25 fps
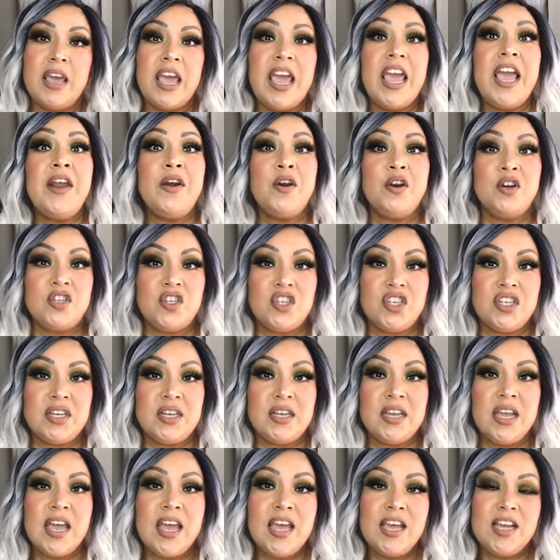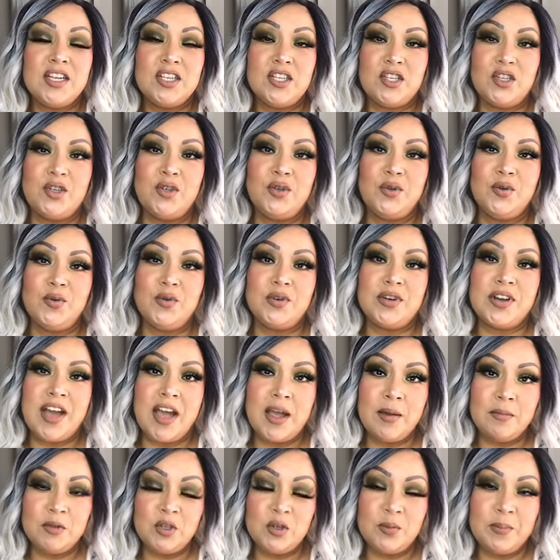energy to
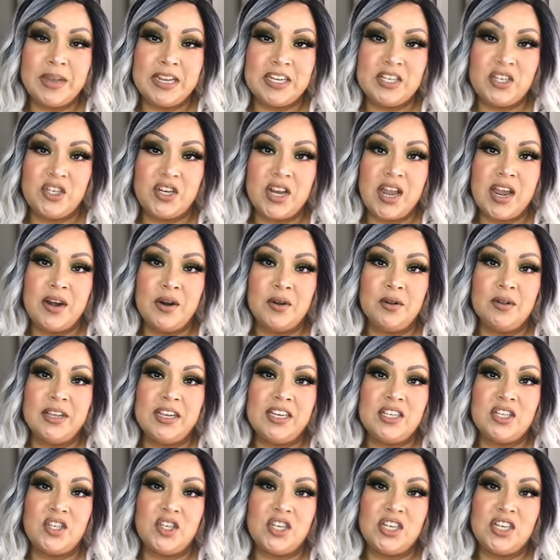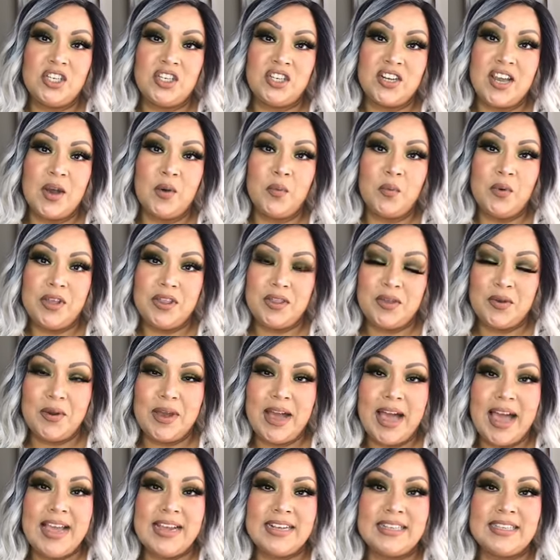come to my channel and chit chat with you
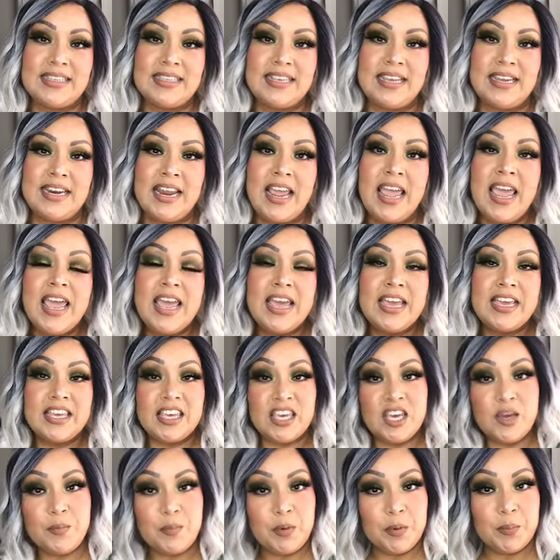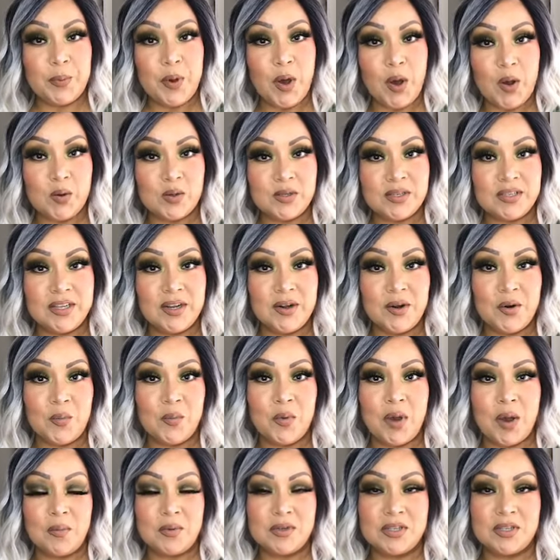guys and keep you posted on
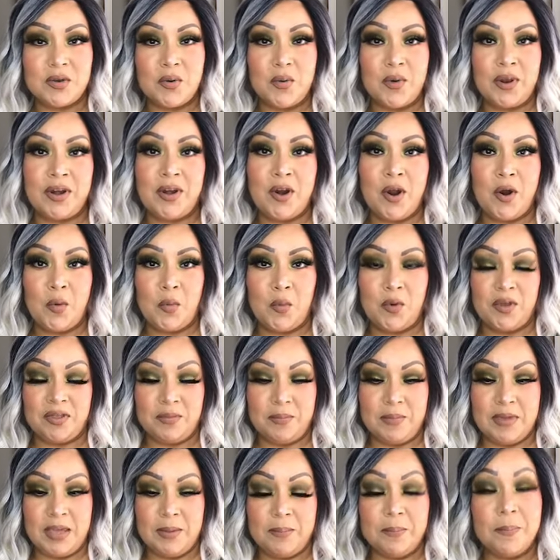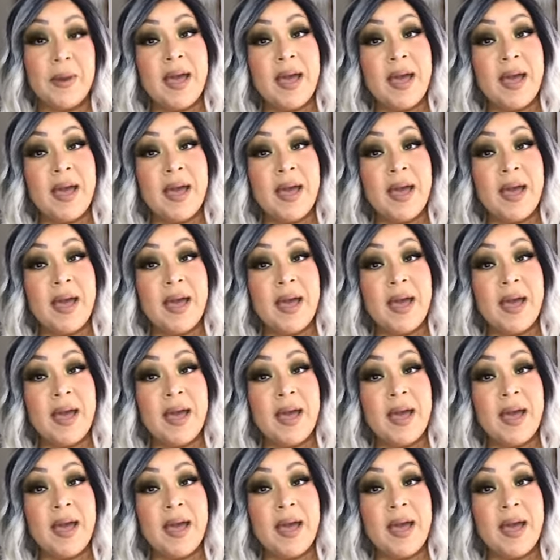what was going on with me.